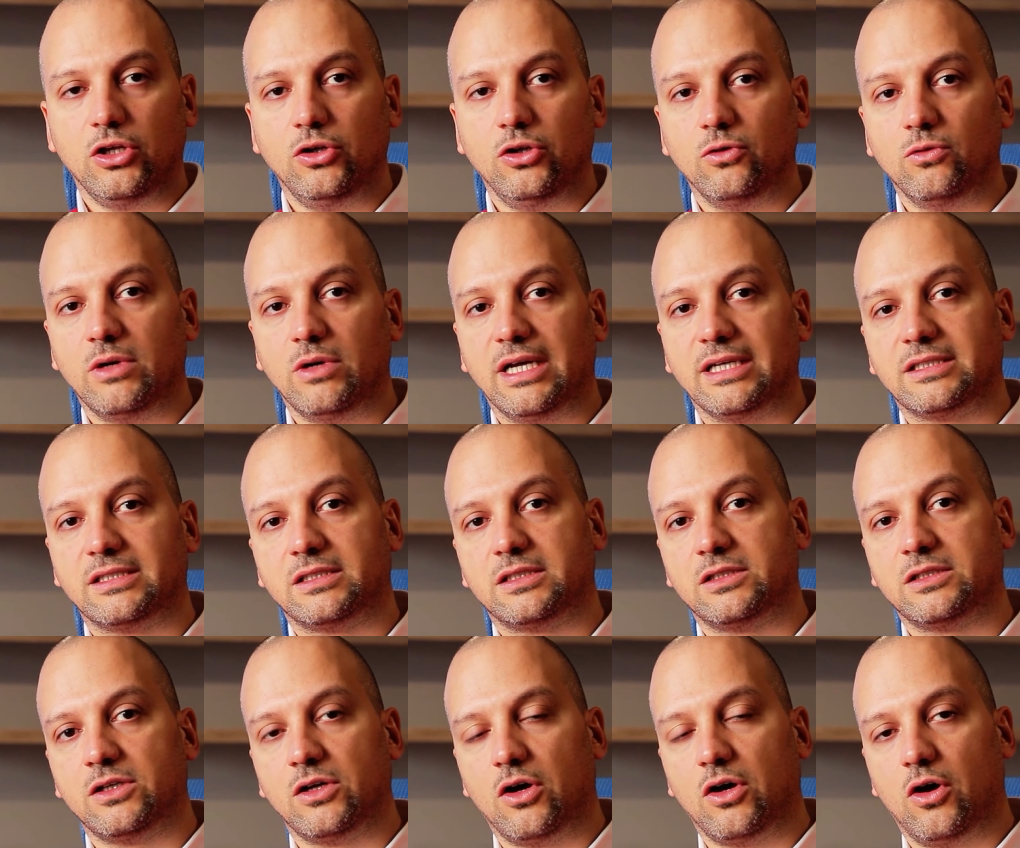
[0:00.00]

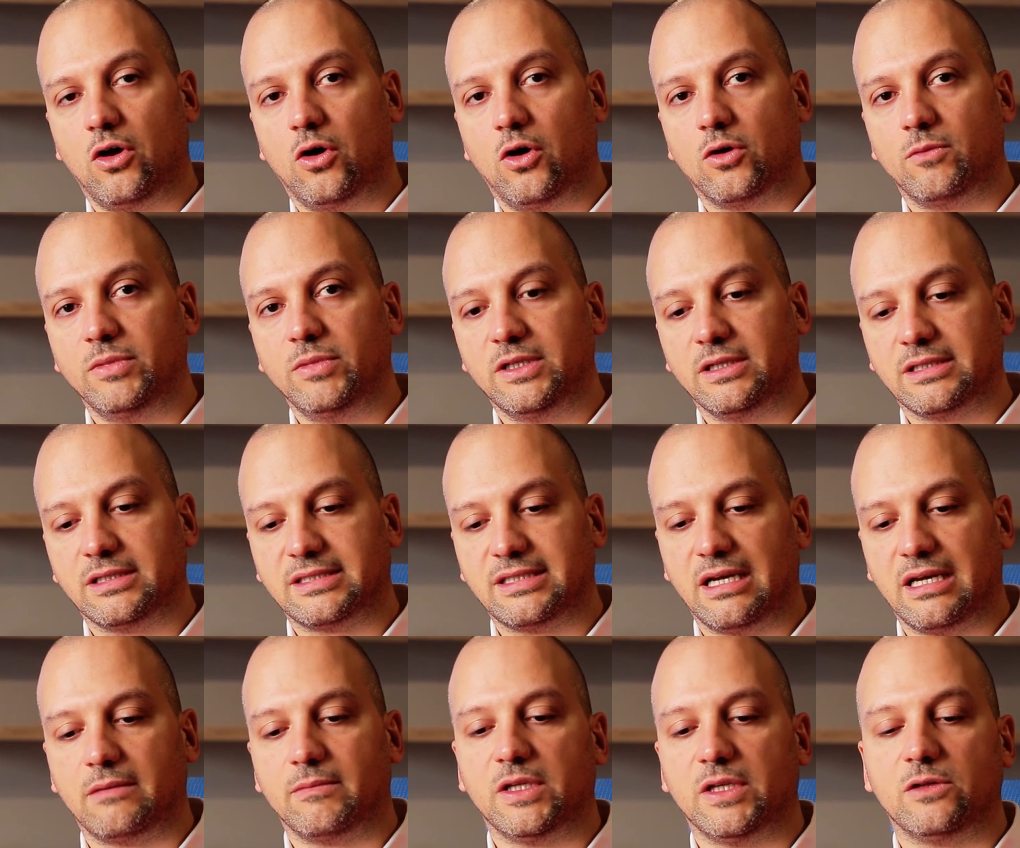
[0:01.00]
US orbital
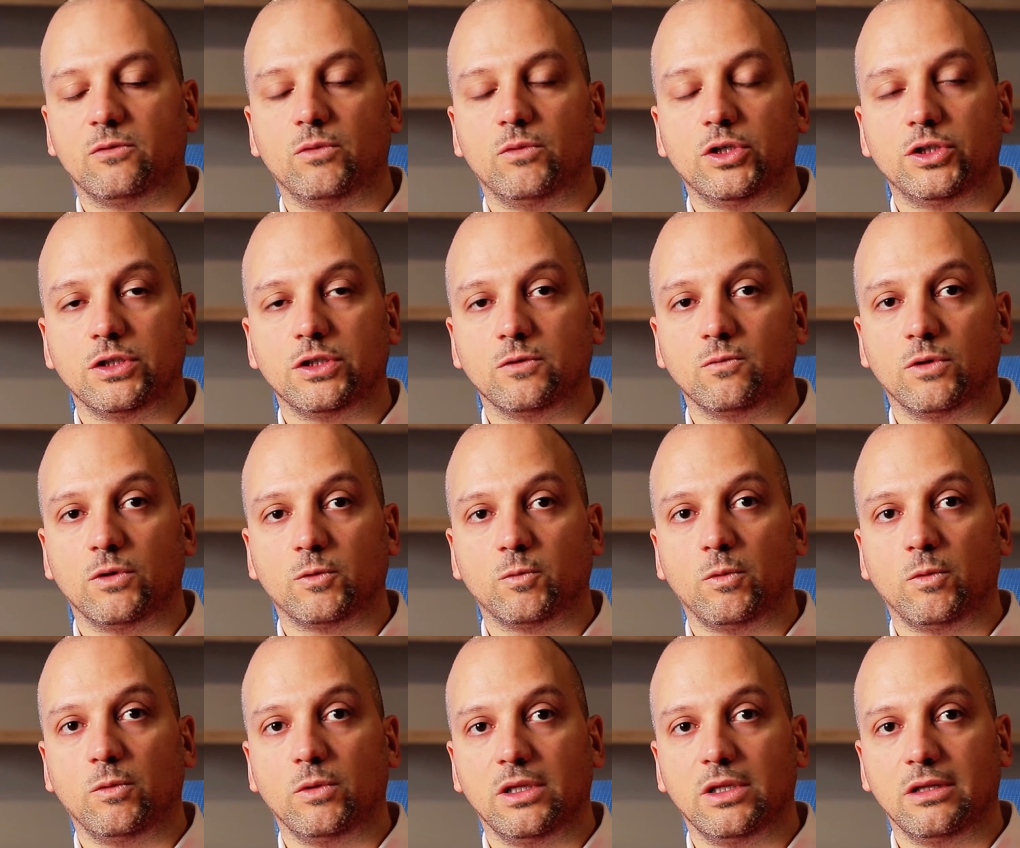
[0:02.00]
segment, which is
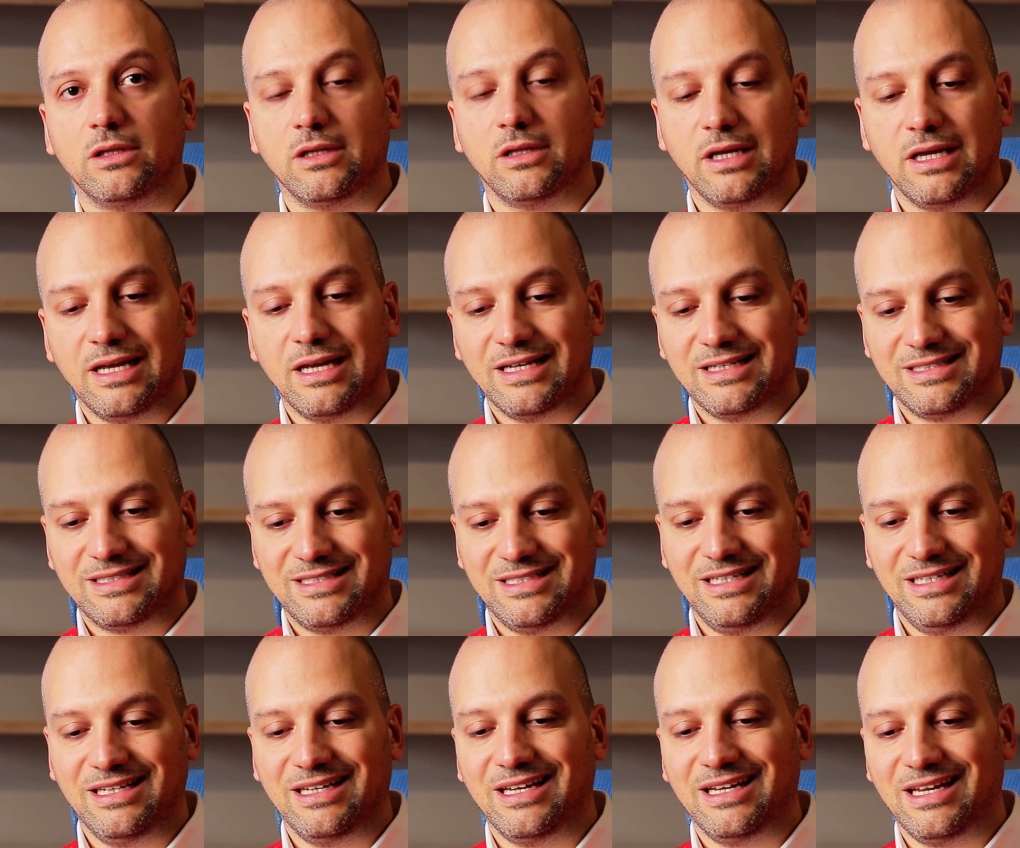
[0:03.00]
what we will
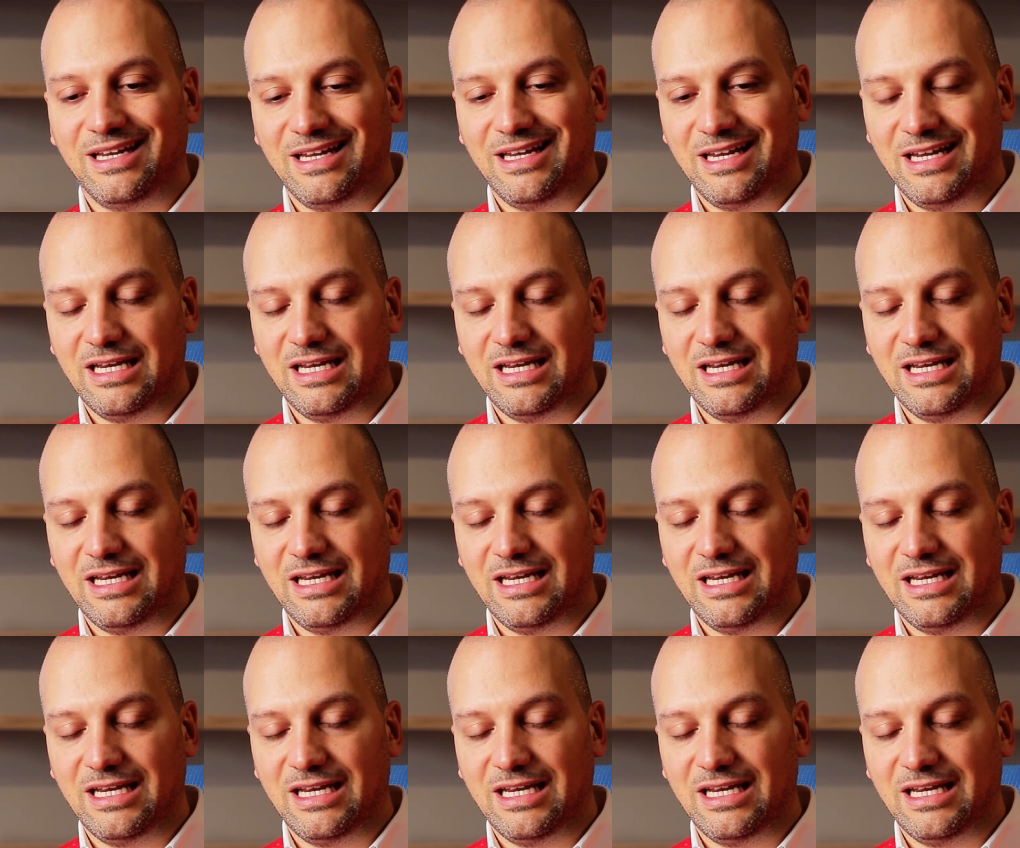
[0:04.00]
see